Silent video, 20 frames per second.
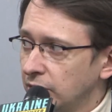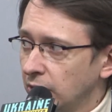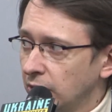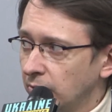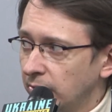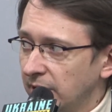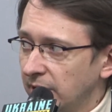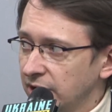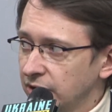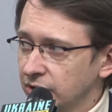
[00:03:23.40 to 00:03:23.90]

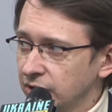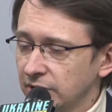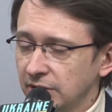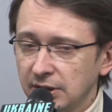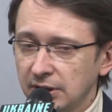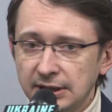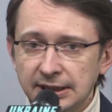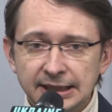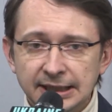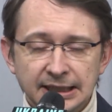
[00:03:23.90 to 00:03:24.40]

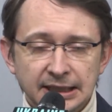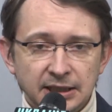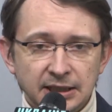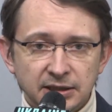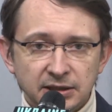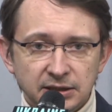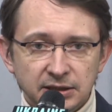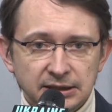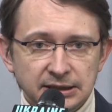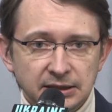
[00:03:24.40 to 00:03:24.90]
related to the
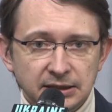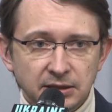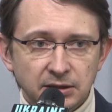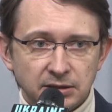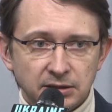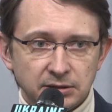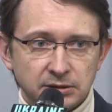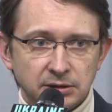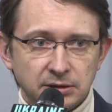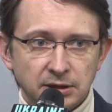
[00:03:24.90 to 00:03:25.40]
protection of
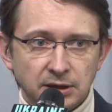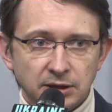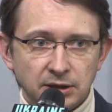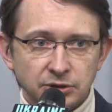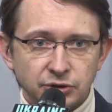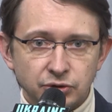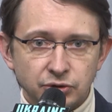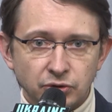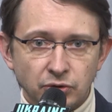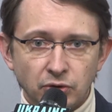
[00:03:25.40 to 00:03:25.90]
personal
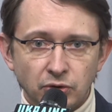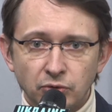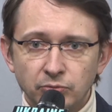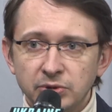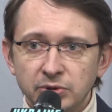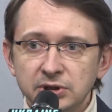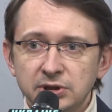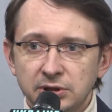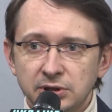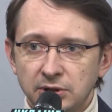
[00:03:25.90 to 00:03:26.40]
data,
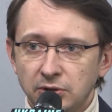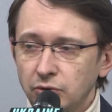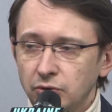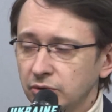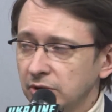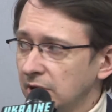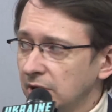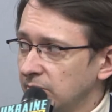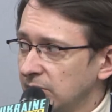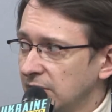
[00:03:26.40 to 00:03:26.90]
possible
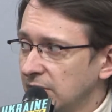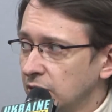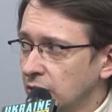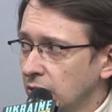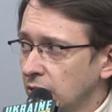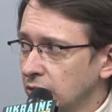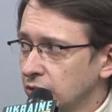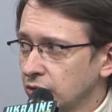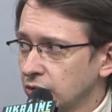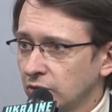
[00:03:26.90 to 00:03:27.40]
restrictions,
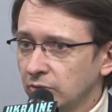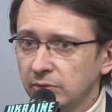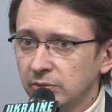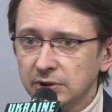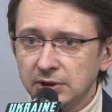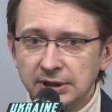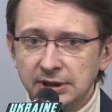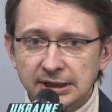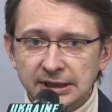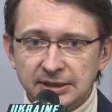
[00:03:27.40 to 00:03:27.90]
and what
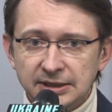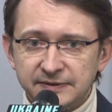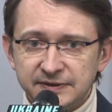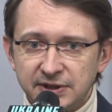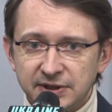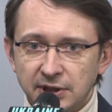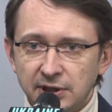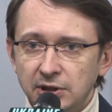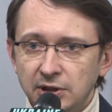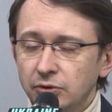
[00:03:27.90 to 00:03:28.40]
people
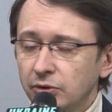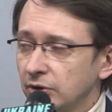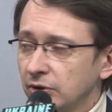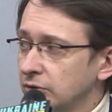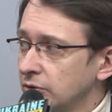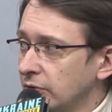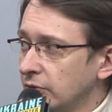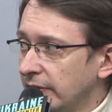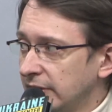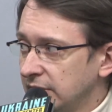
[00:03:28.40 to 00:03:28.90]
should
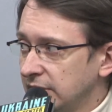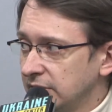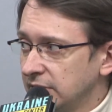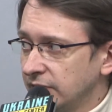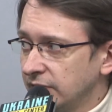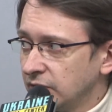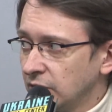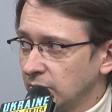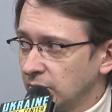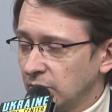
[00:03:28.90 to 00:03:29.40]
do
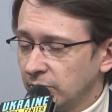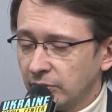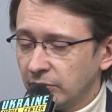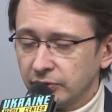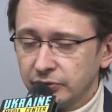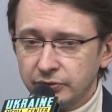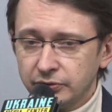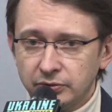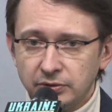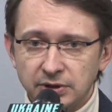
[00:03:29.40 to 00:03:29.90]
generally
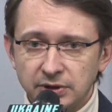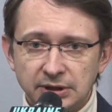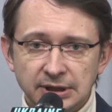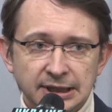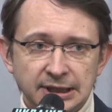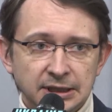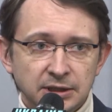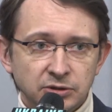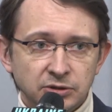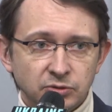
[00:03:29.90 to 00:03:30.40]
to
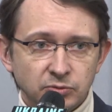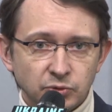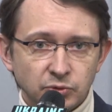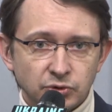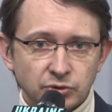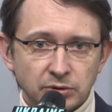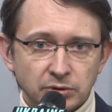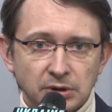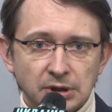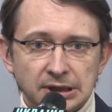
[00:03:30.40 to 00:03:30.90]
orient
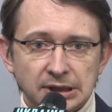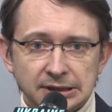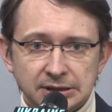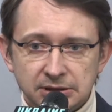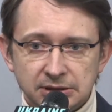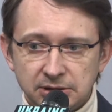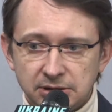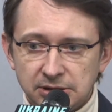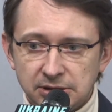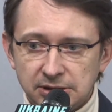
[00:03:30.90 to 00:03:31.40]
themselves
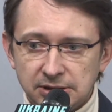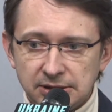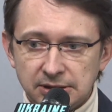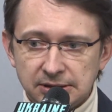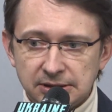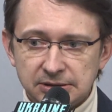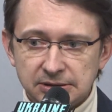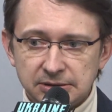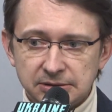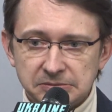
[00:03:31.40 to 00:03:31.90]
in that
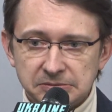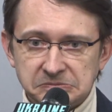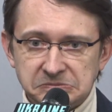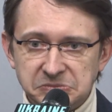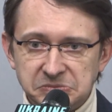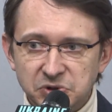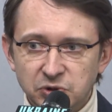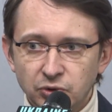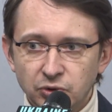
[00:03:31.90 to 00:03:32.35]
space.